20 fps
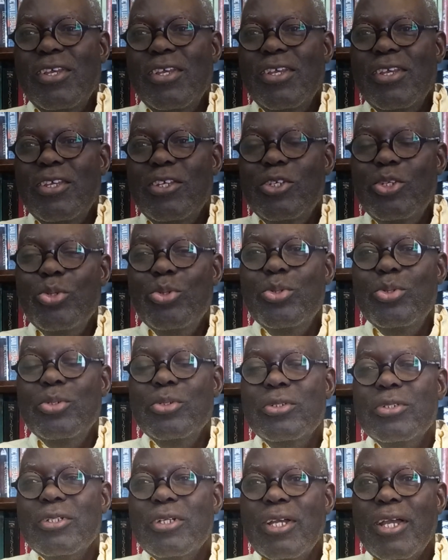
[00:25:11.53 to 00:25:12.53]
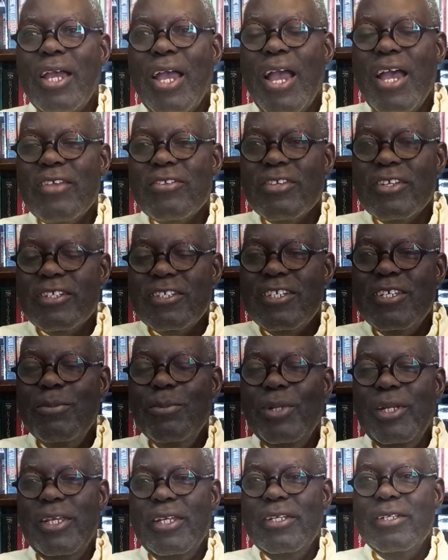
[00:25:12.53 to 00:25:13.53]
You, as a team
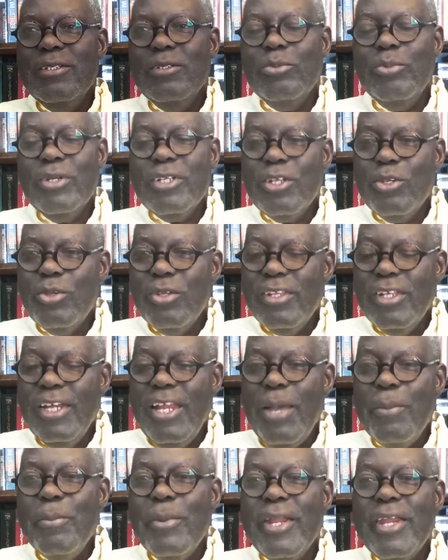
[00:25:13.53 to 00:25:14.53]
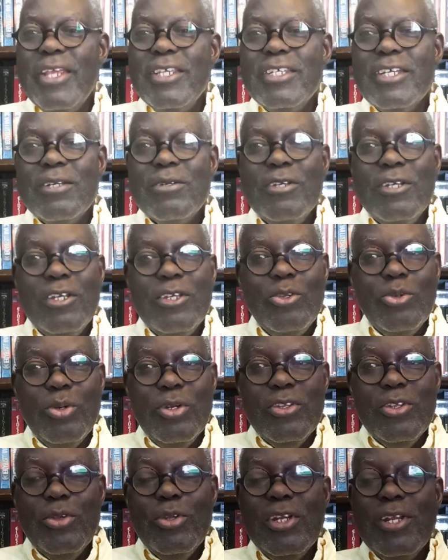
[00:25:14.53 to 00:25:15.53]
lead, whether you're the lab manager,
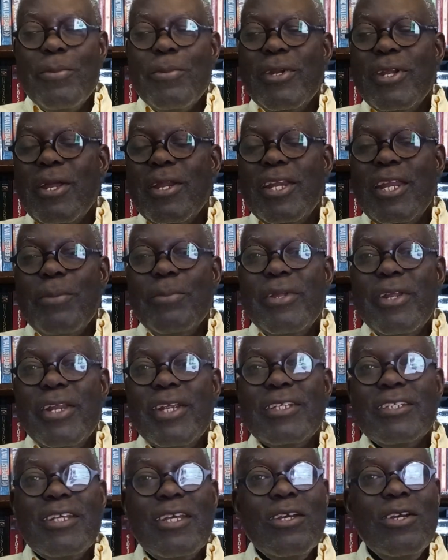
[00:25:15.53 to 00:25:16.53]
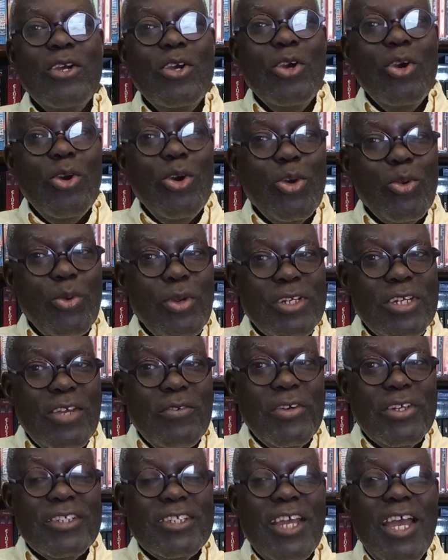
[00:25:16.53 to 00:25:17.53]
whether you're lab director, or
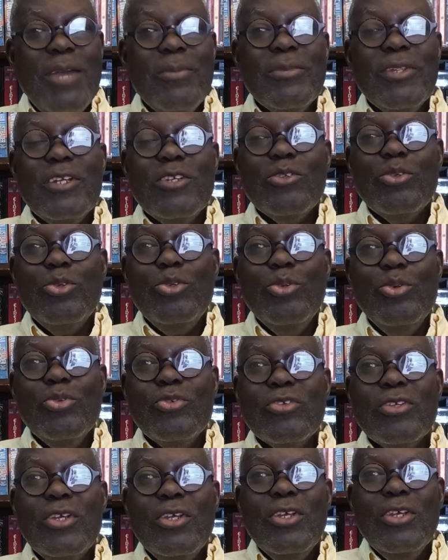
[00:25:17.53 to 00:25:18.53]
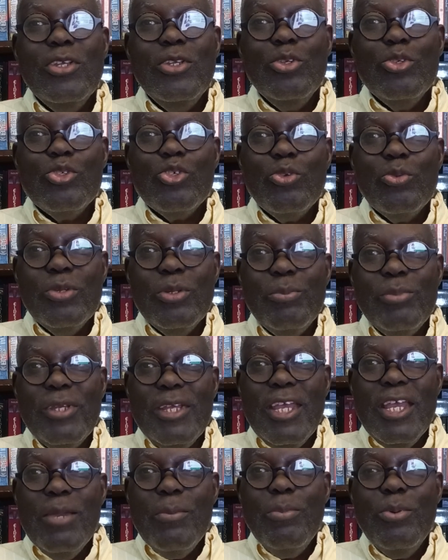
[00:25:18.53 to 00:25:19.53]
whatever term that you use, you should
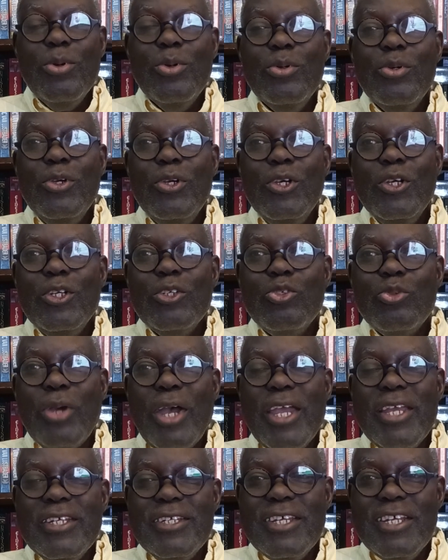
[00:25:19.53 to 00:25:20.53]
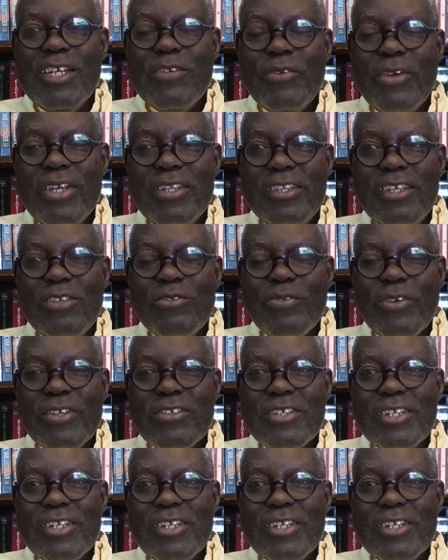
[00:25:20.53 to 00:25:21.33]
be able to identify these